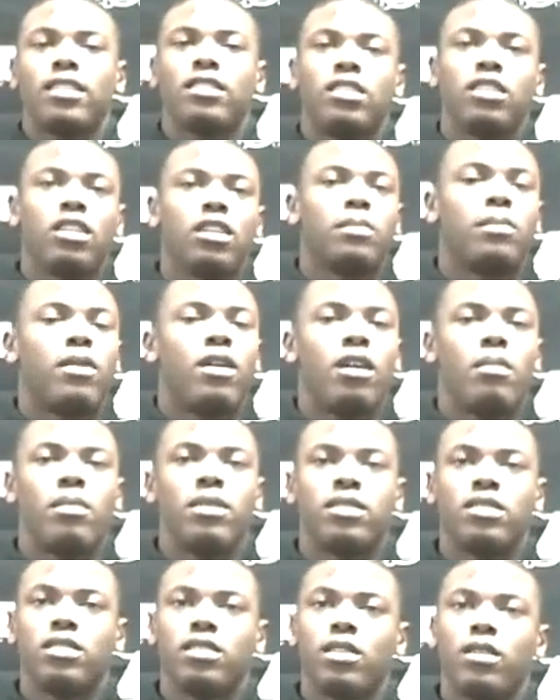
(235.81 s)
I took it upon
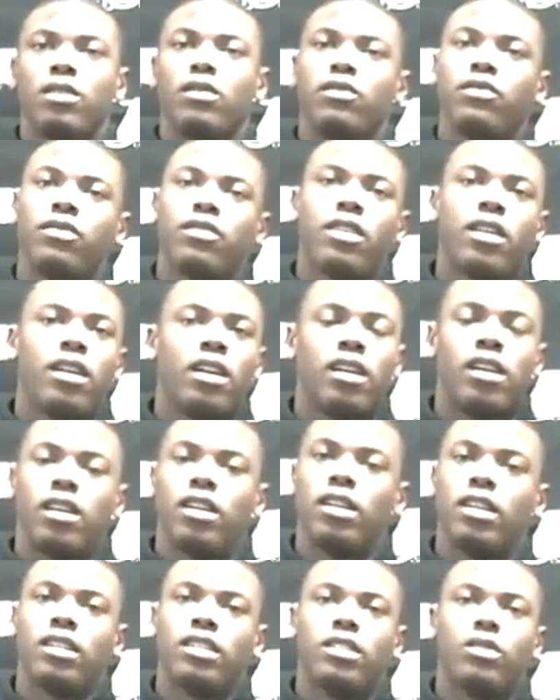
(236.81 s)
myself
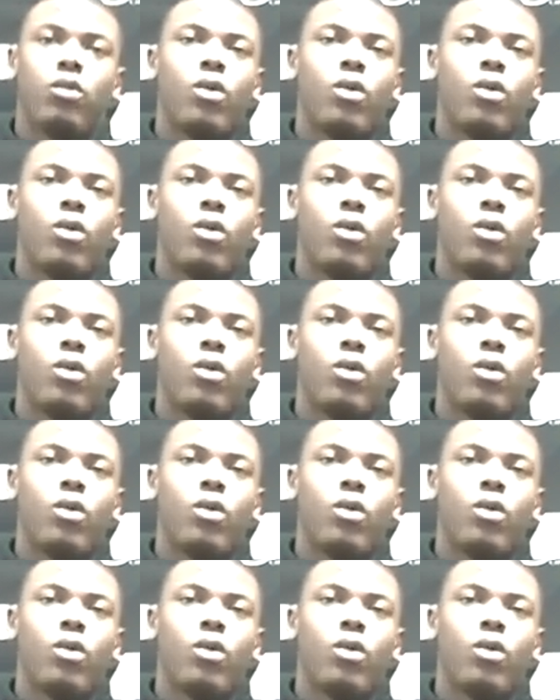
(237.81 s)
uh,